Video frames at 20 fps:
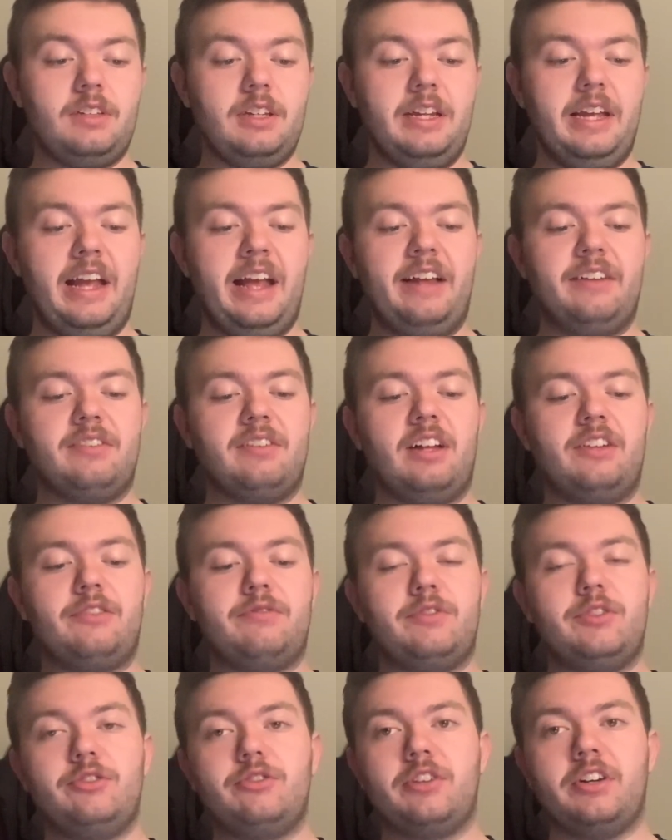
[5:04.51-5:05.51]
It has lots of
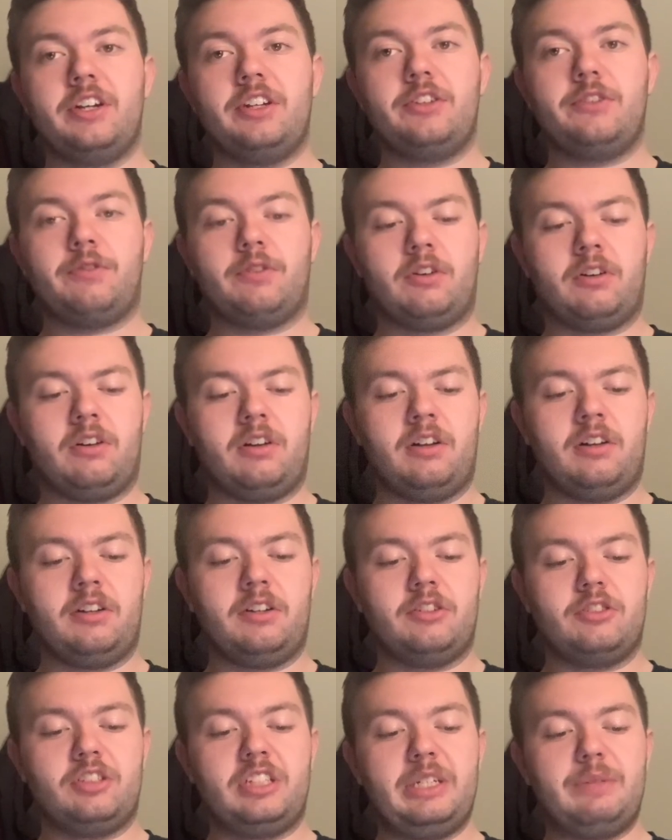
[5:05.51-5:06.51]
nutrients for
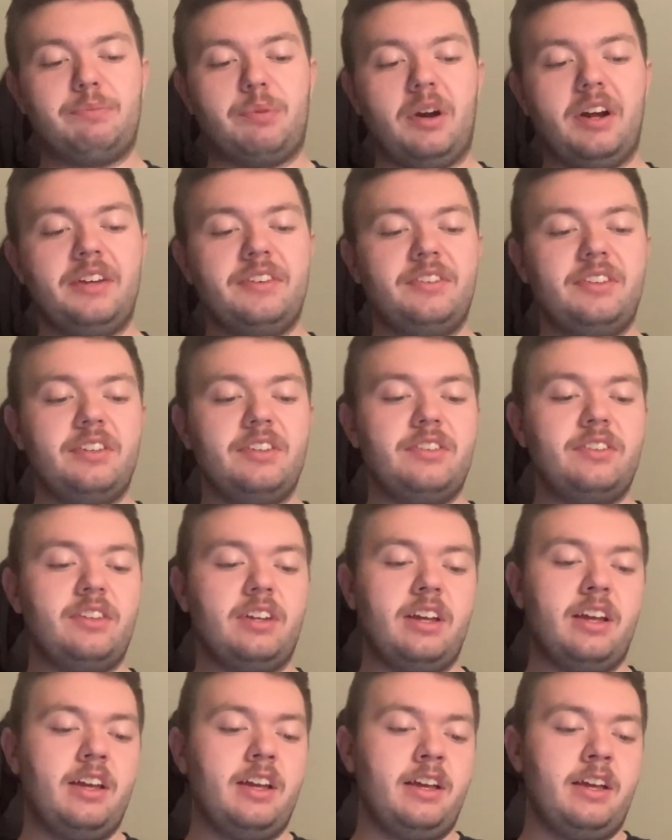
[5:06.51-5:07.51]
cheap prices.
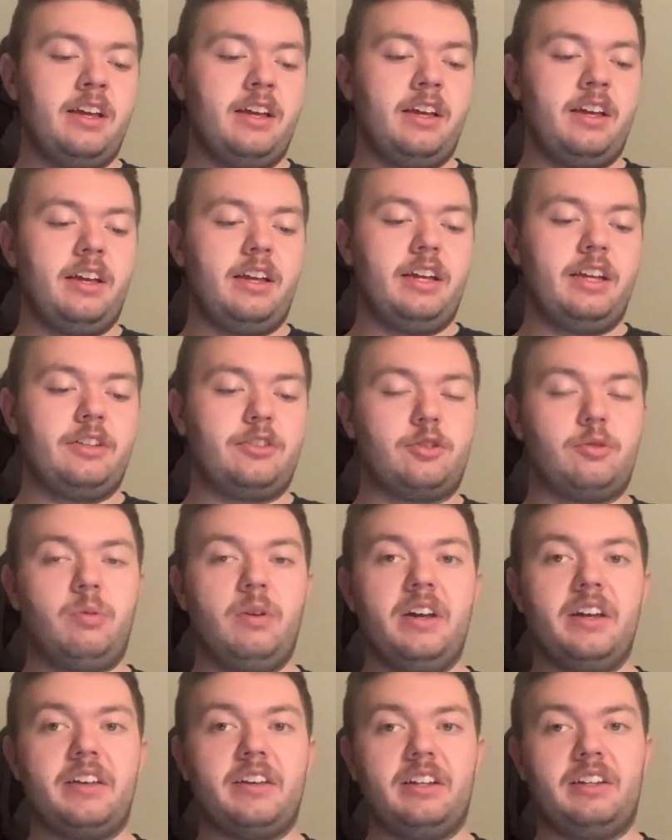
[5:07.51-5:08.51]
It's
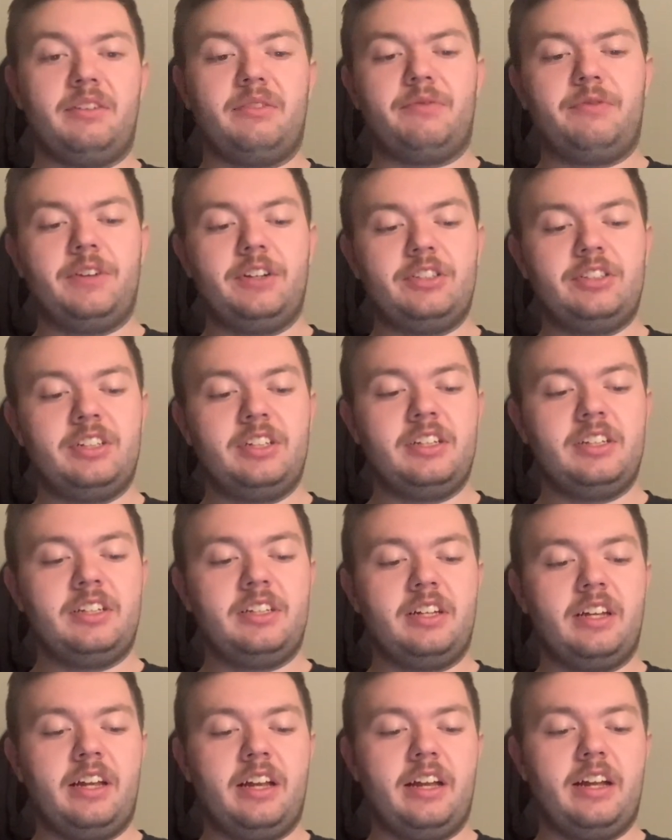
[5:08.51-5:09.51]
quick and efficient,
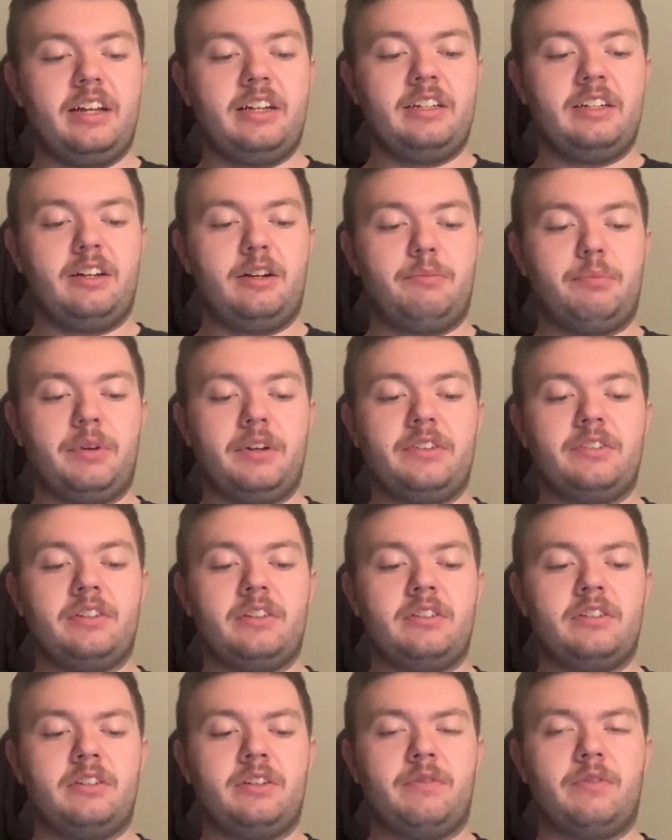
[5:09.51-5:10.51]
and brings a
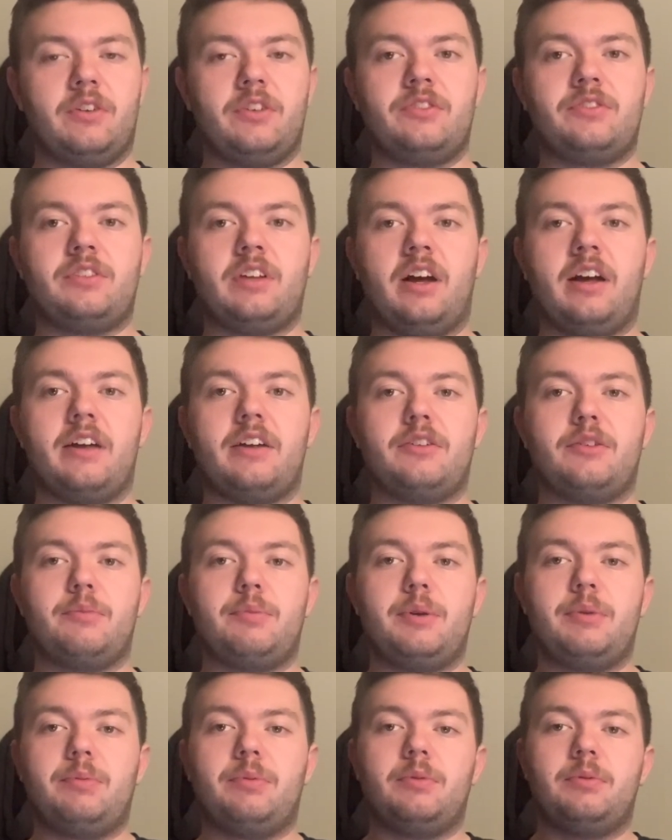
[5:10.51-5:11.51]
diverse diet to
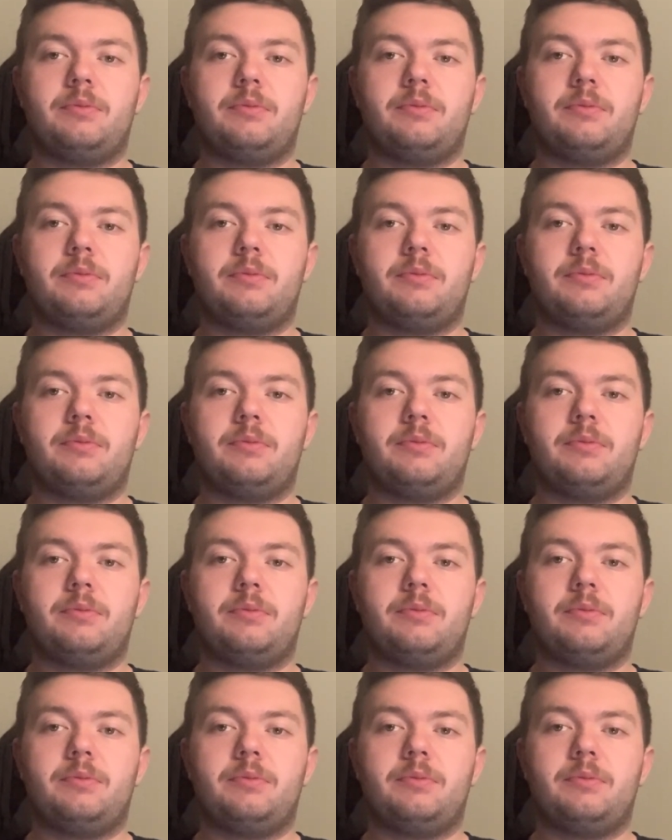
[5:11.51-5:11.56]
people.